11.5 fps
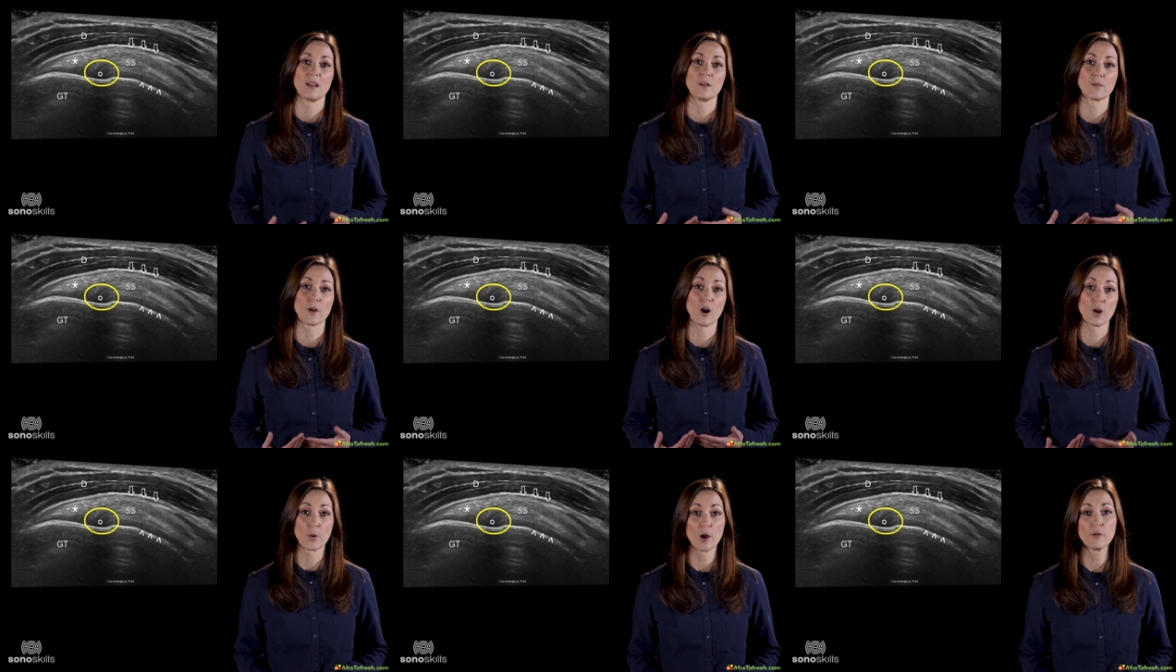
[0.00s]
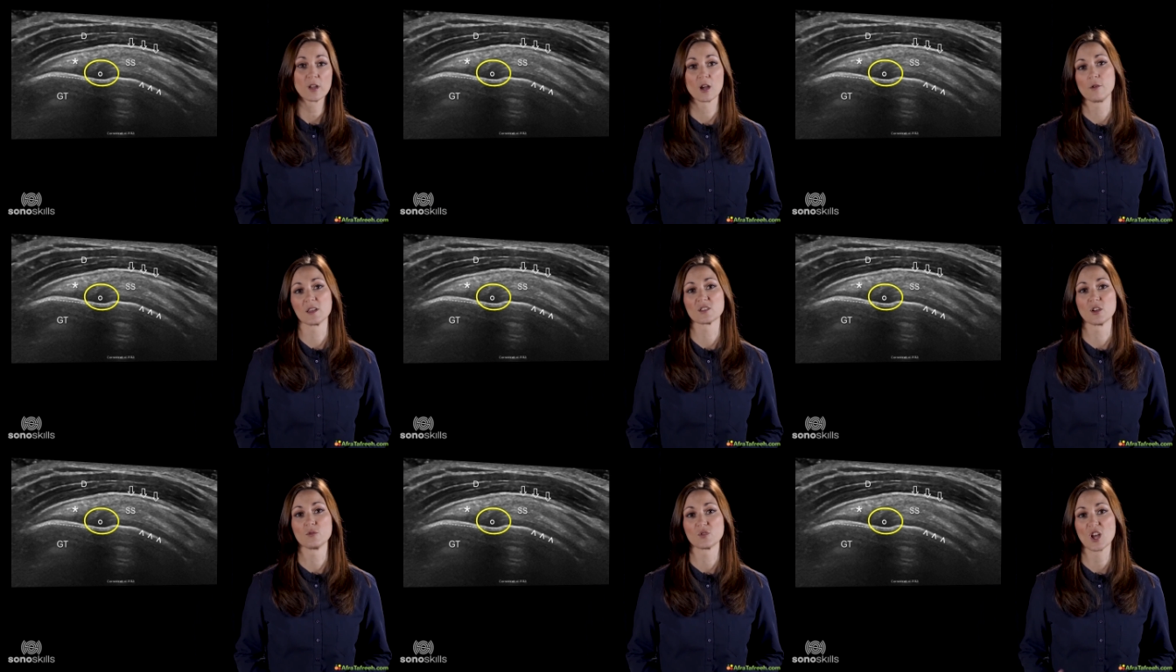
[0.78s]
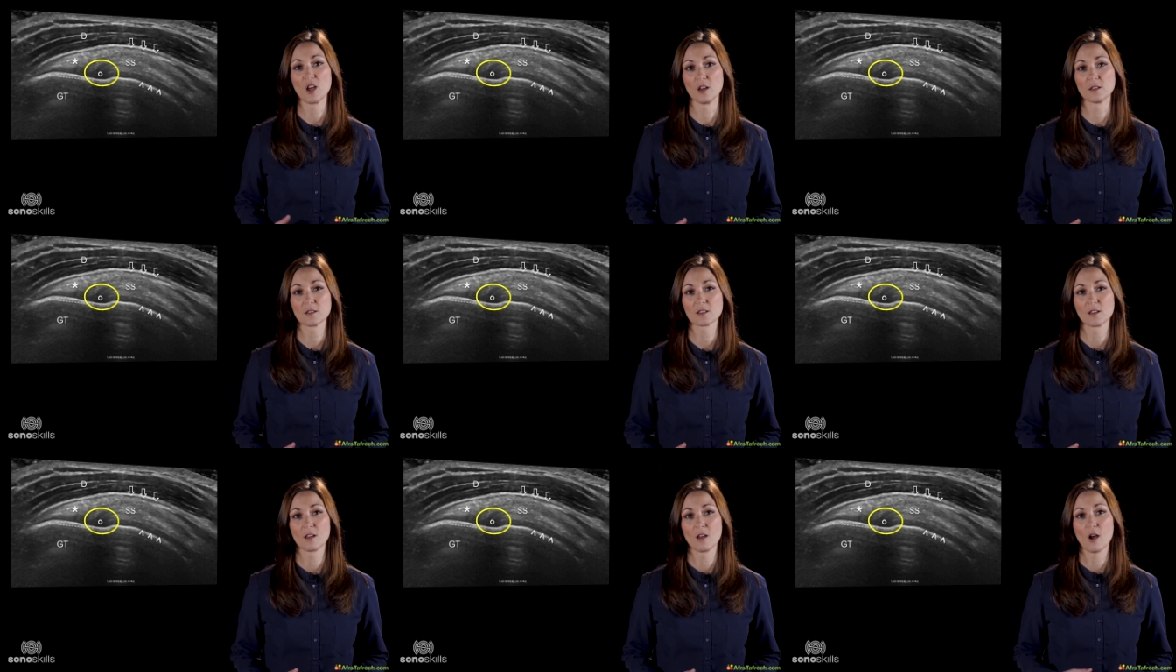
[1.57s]
If the hypoechoic zone
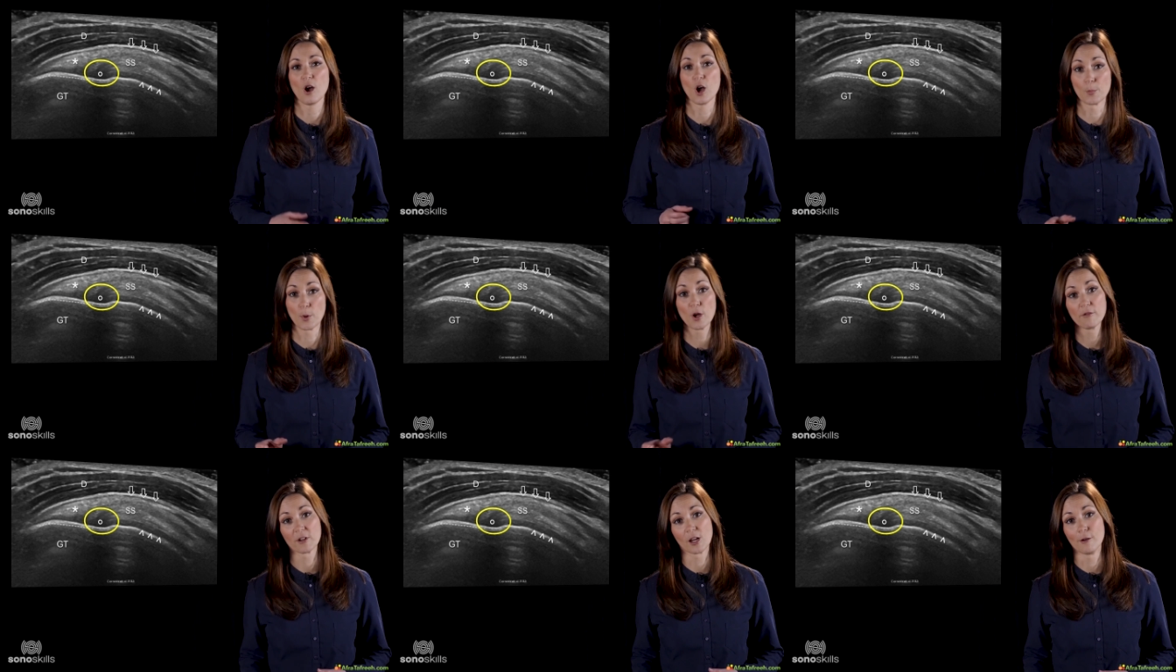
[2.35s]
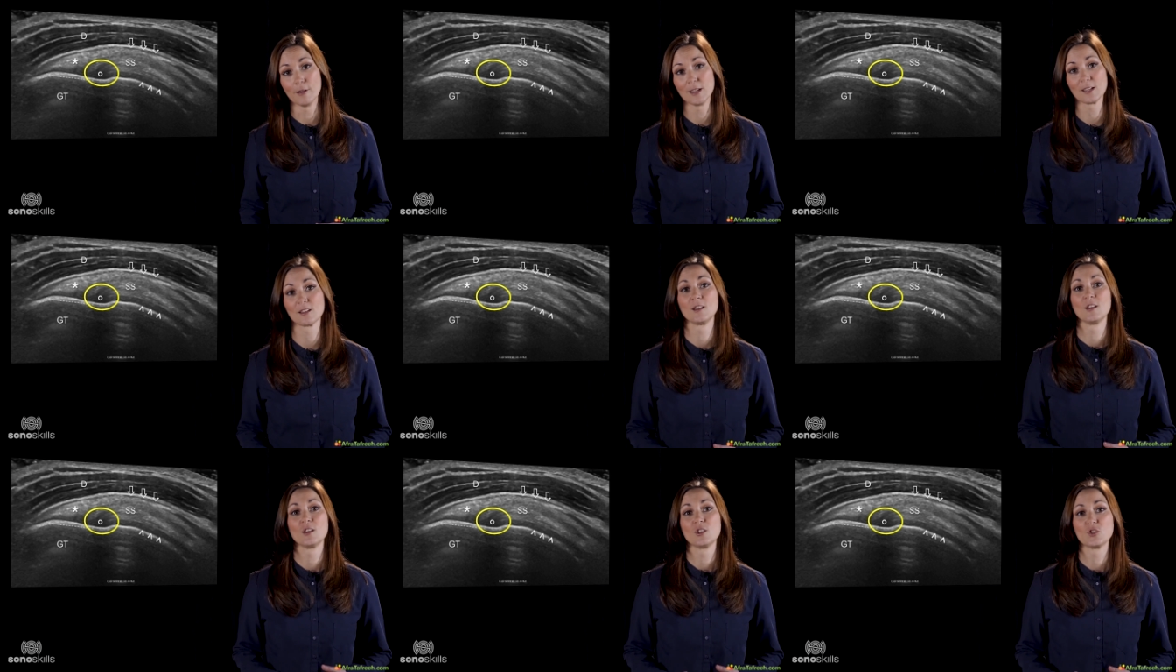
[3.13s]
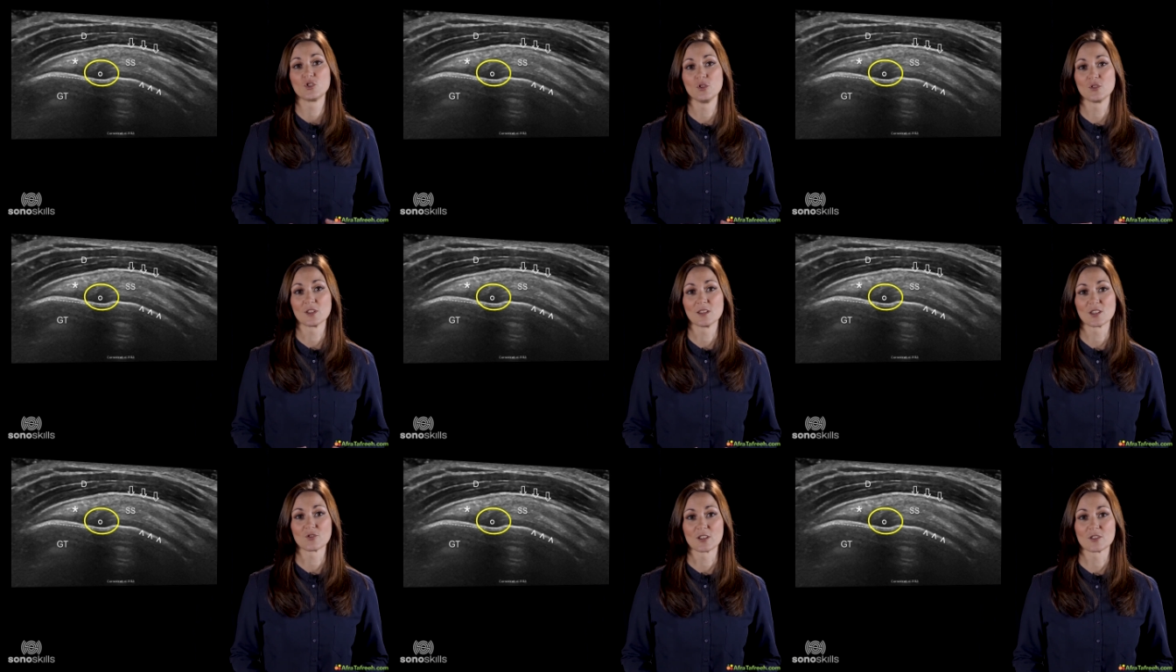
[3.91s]
turns hyperechoic due to
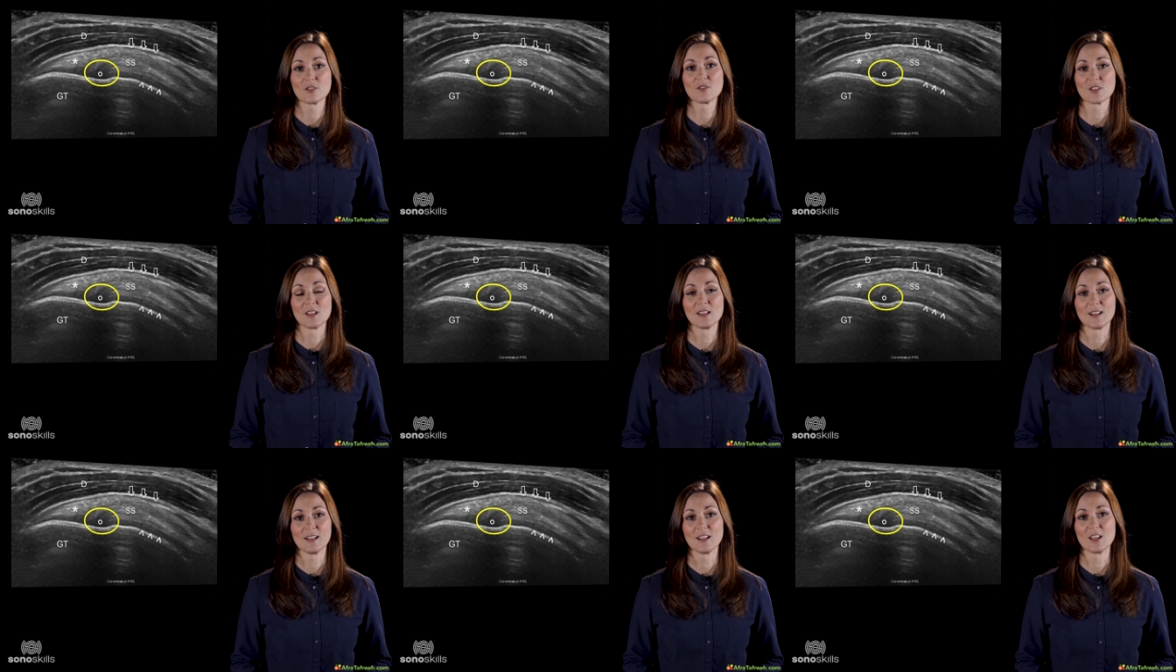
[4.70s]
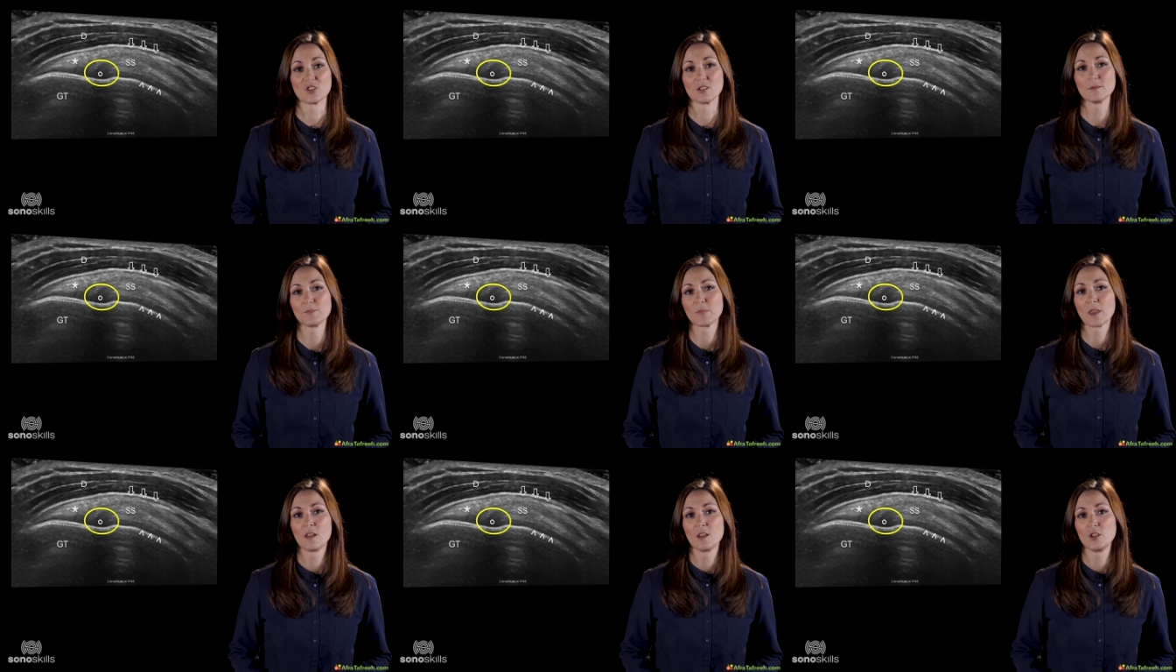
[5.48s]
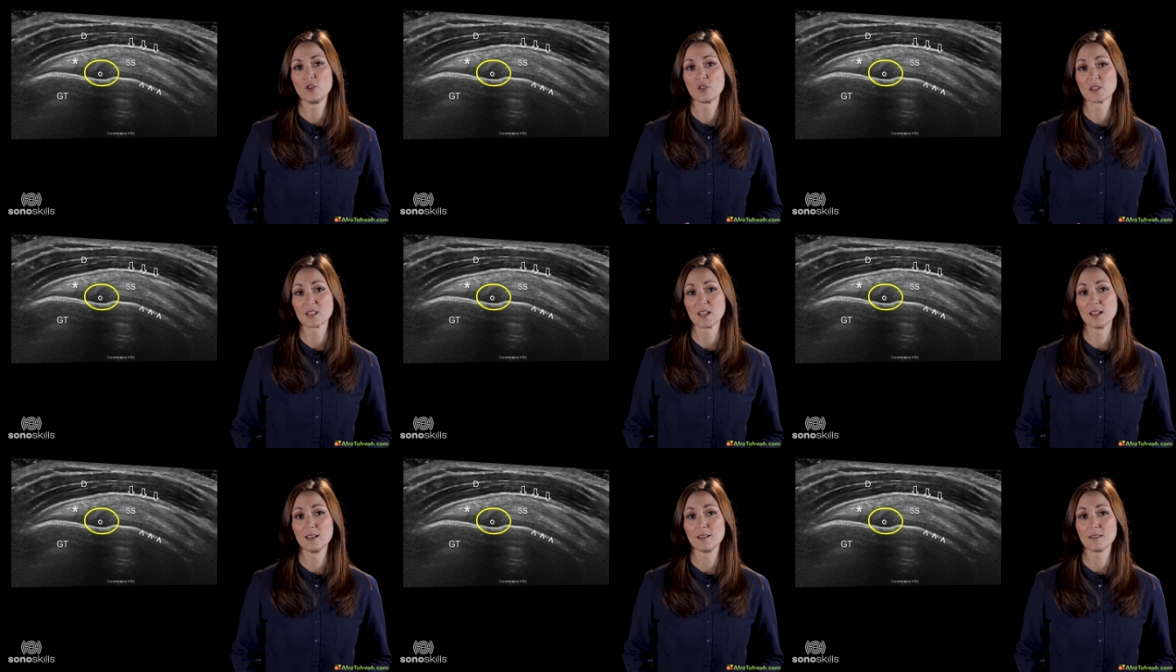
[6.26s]
this transducer inclination, you can
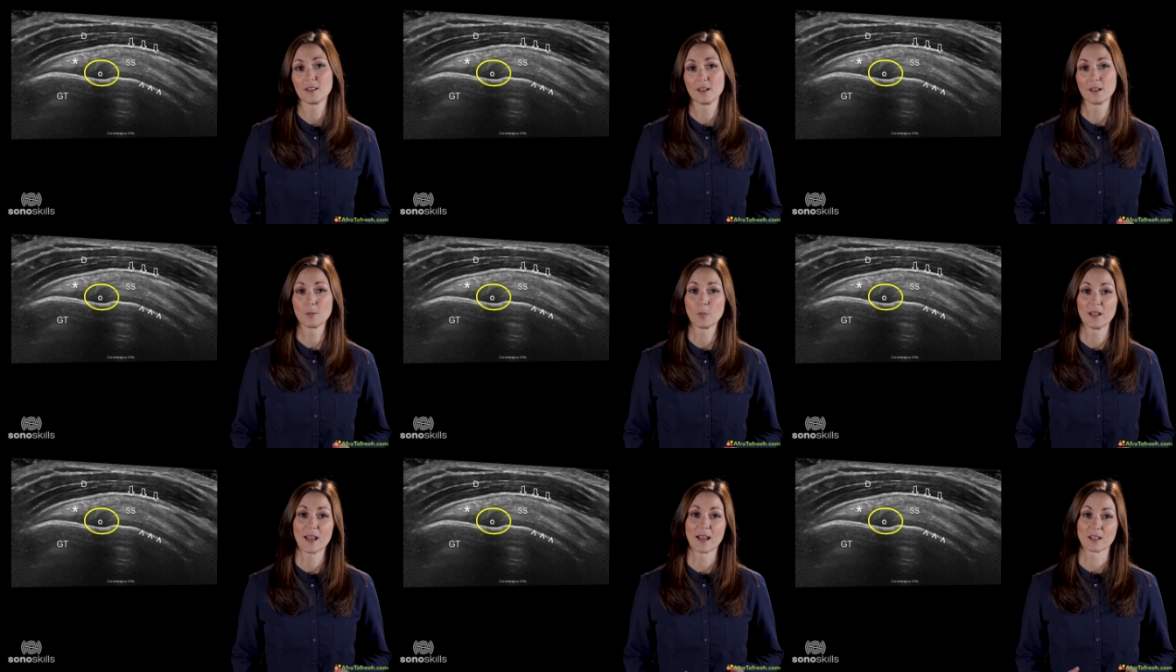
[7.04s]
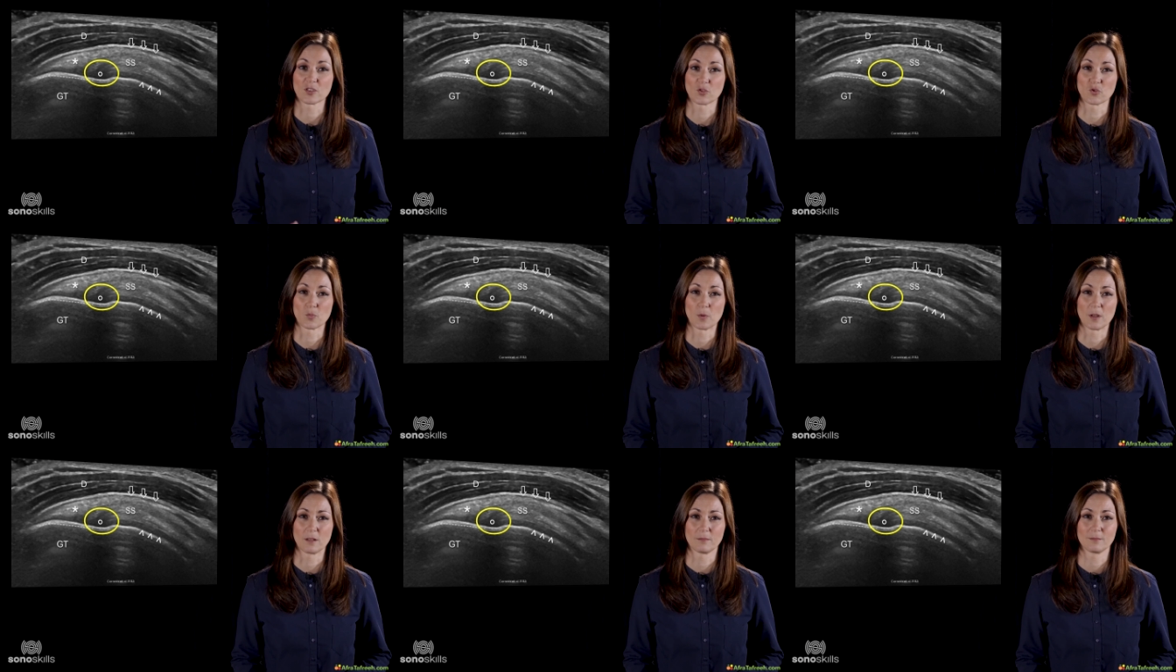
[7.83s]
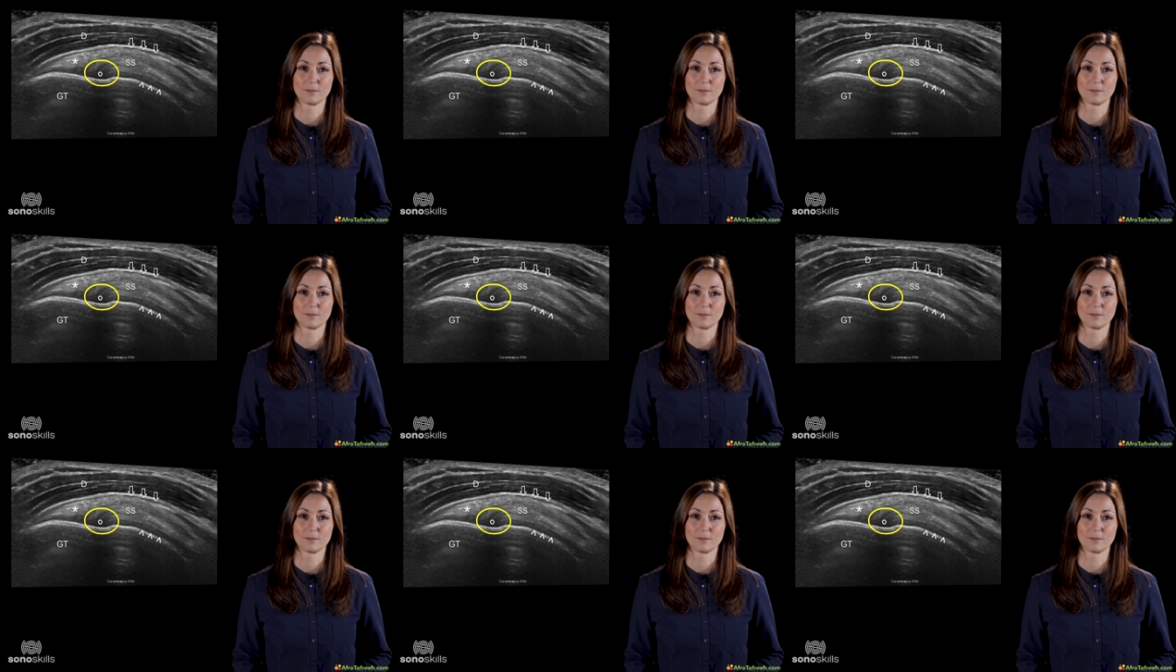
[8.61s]
see that it had been anisotropy.